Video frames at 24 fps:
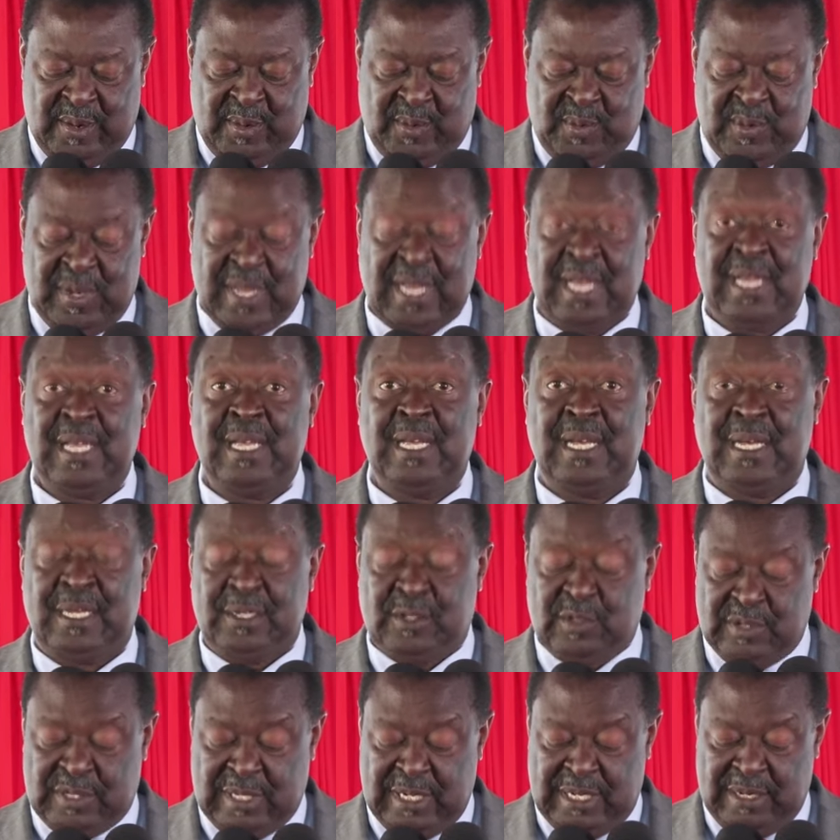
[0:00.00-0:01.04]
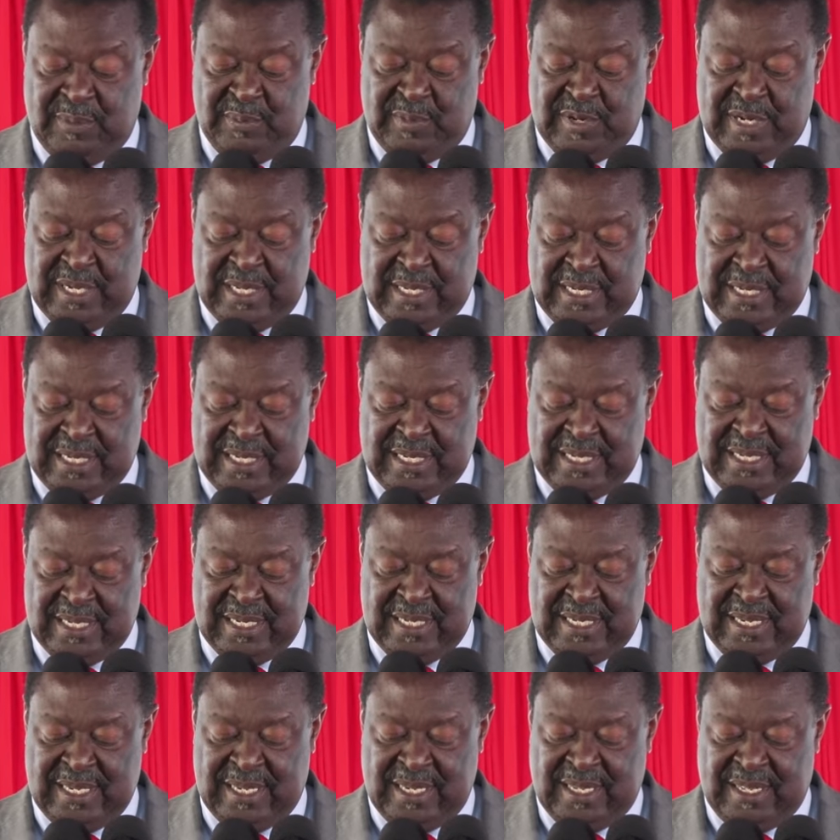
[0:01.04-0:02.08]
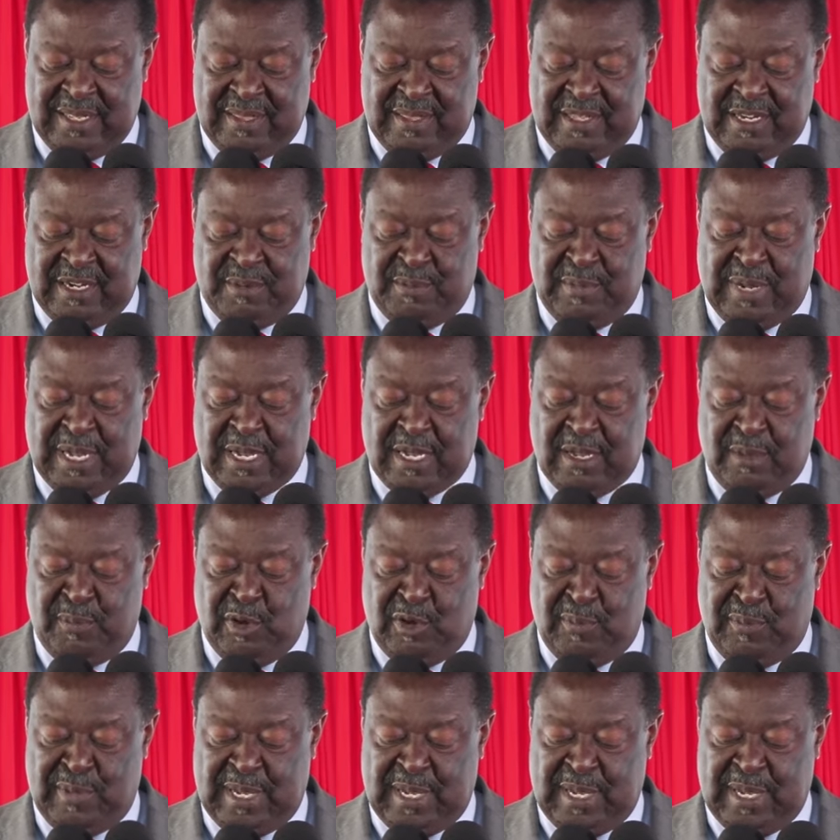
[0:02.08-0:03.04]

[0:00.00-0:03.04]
We are here to celebrate the remarkable